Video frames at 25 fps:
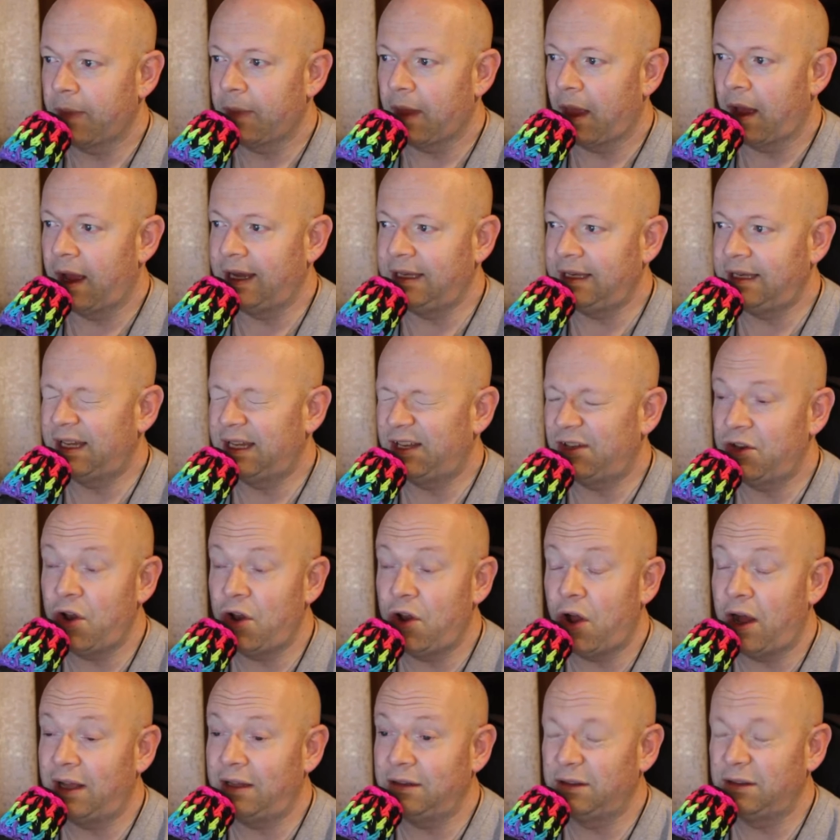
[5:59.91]
I did
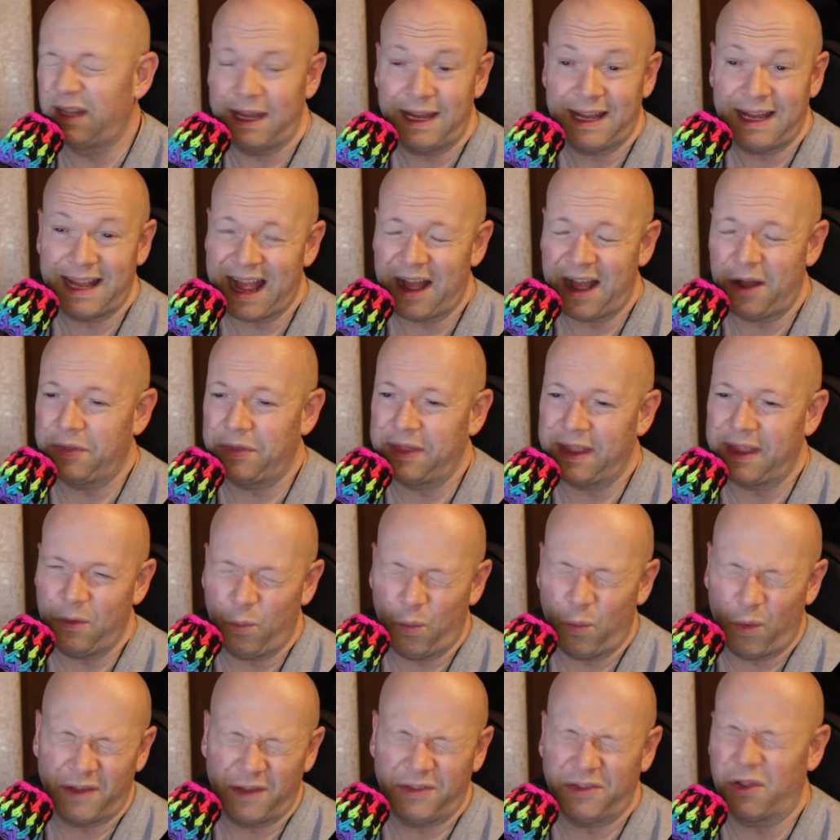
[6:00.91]
not like how they
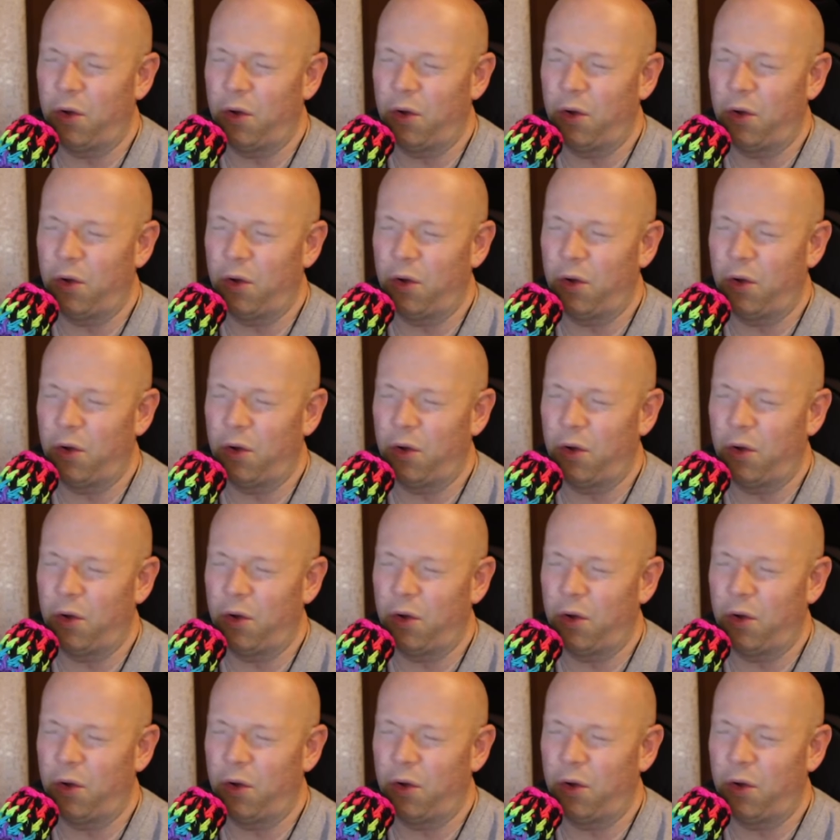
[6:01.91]
won,